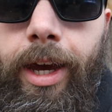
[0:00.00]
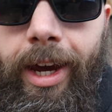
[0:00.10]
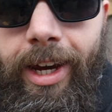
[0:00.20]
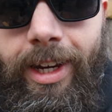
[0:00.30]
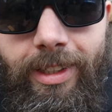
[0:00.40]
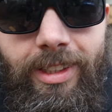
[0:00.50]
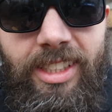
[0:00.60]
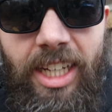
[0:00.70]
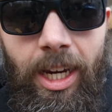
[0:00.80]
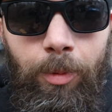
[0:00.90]
And
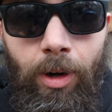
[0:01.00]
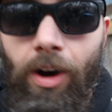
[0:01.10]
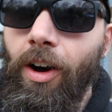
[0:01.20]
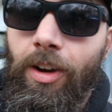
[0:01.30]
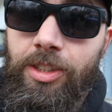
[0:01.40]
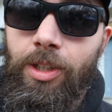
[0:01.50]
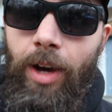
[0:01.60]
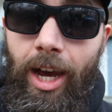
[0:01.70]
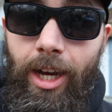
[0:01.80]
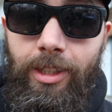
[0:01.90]
this camera also
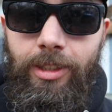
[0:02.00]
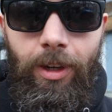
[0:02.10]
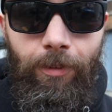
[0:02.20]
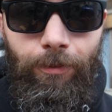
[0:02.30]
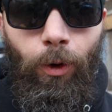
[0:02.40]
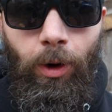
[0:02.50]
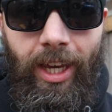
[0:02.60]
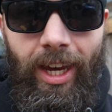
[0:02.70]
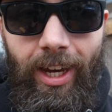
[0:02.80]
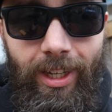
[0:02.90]
has
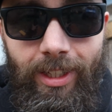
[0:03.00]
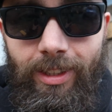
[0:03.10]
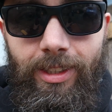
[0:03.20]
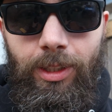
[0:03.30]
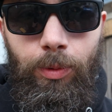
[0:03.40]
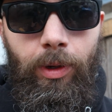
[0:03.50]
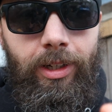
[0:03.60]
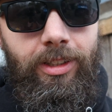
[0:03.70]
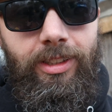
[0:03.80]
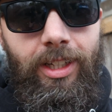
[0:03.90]
4K. This is what
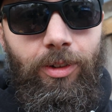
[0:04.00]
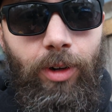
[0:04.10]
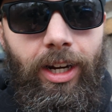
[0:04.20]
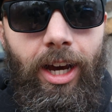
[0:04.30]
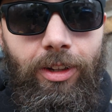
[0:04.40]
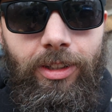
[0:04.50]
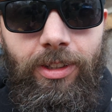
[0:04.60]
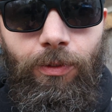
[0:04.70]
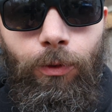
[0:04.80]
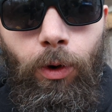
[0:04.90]
you're seeing right now. This
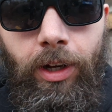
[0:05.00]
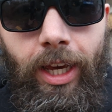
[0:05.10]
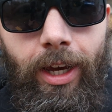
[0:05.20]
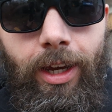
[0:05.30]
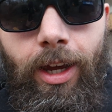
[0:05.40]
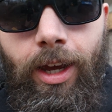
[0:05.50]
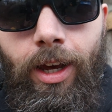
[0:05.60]
is 4K.